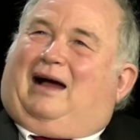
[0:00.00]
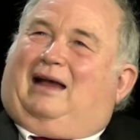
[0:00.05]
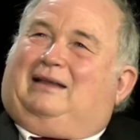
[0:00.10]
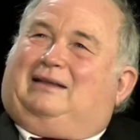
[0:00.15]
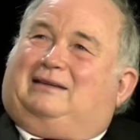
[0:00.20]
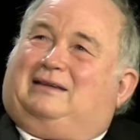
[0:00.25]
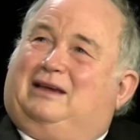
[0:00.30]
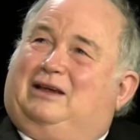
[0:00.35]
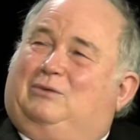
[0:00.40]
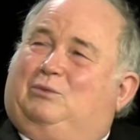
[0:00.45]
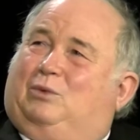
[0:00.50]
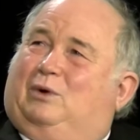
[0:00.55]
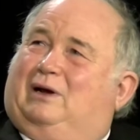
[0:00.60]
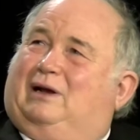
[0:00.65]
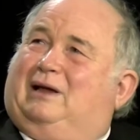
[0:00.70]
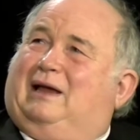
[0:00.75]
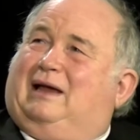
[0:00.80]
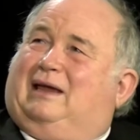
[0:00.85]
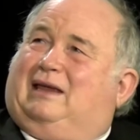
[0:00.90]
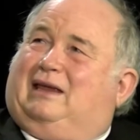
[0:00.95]
did want
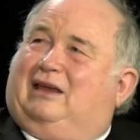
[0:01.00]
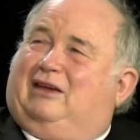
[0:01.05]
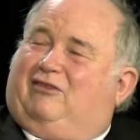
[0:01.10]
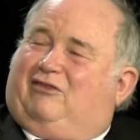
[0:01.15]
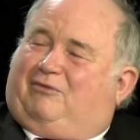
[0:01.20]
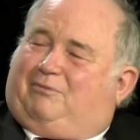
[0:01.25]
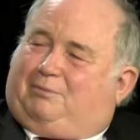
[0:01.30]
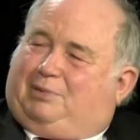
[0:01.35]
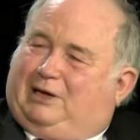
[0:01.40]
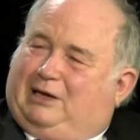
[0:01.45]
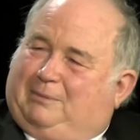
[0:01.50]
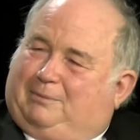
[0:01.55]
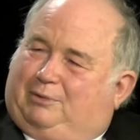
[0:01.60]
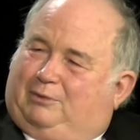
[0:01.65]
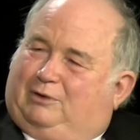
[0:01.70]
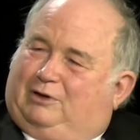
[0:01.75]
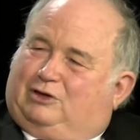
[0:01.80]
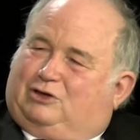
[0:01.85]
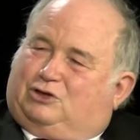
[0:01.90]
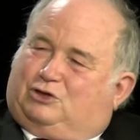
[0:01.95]
to give
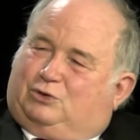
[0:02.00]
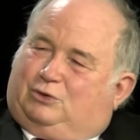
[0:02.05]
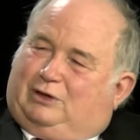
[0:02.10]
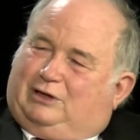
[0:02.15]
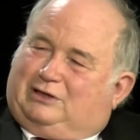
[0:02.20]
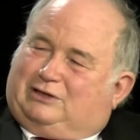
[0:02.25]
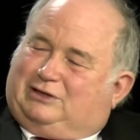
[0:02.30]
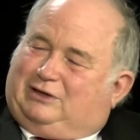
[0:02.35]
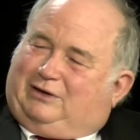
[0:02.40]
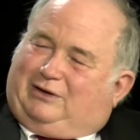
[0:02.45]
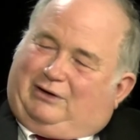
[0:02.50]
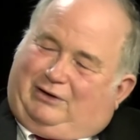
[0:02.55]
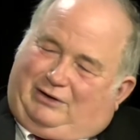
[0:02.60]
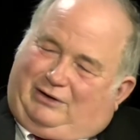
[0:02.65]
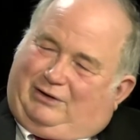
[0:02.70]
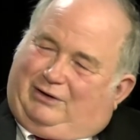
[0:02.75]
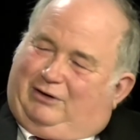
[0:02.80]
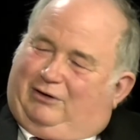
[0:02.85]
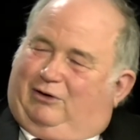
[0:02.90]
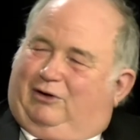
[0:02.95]
people a choice. You know, you
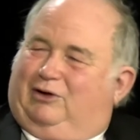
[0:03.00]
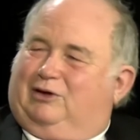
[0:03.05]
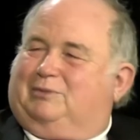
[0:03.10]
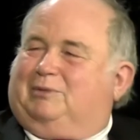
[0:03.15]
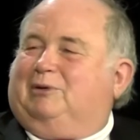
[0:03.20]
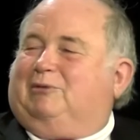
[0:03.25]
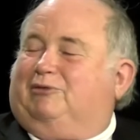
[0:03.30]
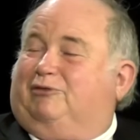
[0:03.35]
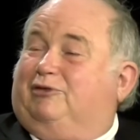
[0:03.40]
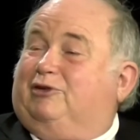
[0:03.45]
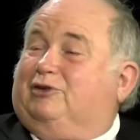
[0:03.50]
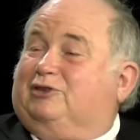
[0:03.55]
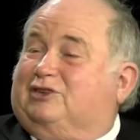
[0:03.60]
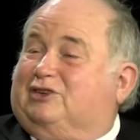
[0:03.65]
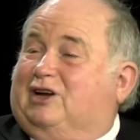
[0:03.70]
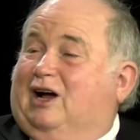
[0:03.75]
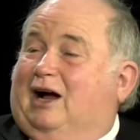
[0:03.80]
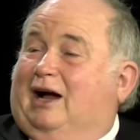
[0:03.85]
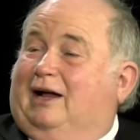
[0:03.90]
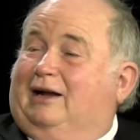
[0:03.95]
hear all these people, Phil
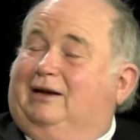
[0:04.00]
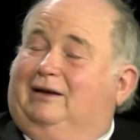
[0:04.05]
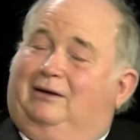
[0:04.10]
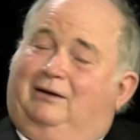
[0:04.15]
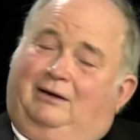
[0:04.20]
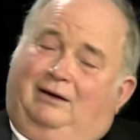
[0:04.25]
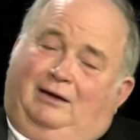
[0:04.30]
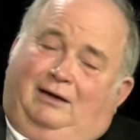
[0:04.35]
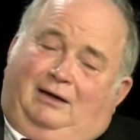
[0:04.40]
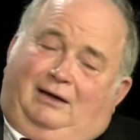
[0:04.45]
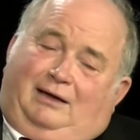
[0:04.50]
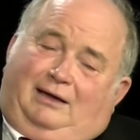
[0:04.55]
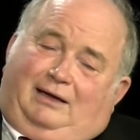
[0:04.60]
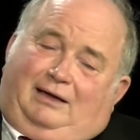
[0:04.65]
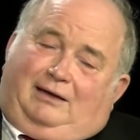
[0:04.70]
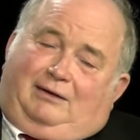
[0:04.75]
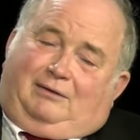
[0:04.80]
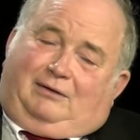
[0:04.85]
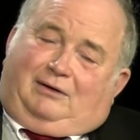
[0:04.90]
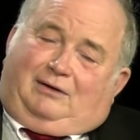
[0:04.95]
Scott and
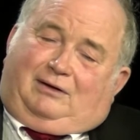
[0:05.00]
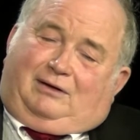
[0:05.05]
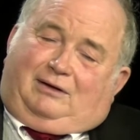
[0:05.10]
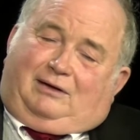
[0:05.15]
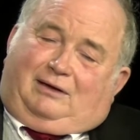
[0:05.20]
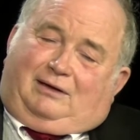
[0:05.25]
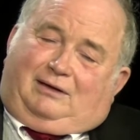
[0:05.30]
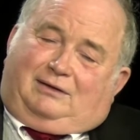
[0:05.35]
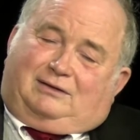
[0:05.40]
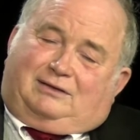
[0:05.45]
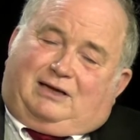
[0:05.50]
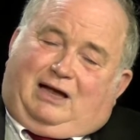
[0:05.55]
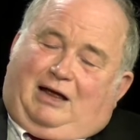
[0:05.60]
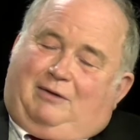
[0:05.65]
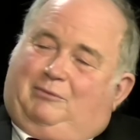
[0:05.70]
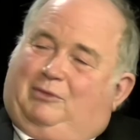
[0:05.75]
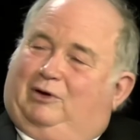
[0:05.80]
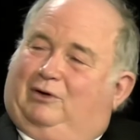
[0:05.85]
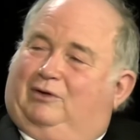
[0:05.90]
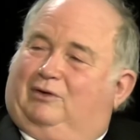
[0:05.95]
Scott
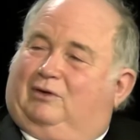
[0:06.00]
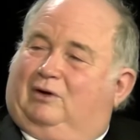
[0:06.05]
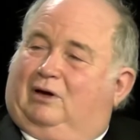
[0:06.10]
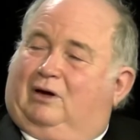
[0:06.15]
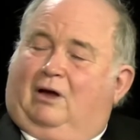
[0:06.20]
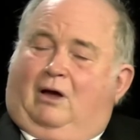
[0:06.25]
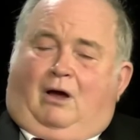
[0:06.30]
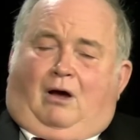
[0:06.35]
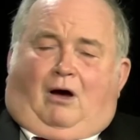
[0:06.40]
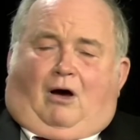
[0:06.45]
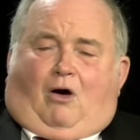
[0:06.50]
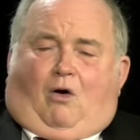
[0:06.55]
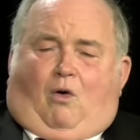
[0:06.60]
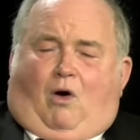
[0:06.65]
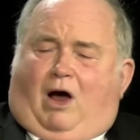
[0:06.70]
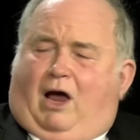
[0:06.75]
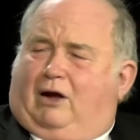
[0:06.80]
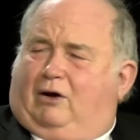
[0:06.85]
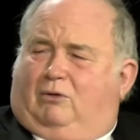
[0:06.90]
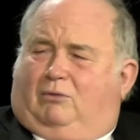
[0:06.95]
Millen, going, "Oh,
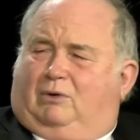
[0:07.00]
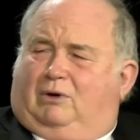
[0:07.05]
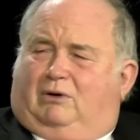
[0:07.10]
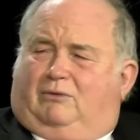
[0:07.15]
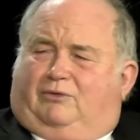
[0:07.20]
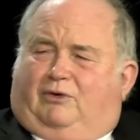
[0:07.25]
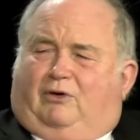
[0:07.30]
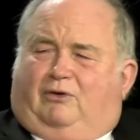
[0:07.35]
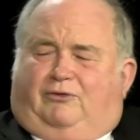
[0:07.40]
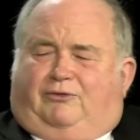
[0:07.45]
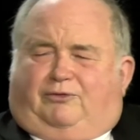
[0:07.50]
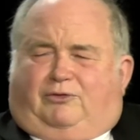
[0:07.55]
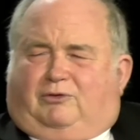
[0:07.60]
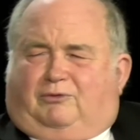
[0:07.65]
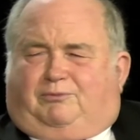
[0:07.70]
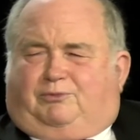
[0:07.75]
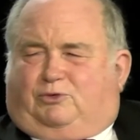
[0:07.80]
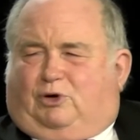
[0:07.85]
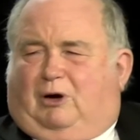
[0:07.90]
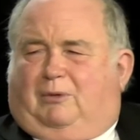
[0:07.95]
I don't want to vote for
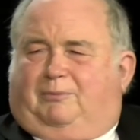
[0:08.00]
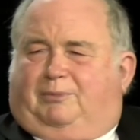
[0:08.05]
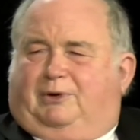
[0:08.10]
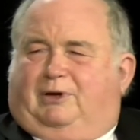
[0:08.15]
Trump, and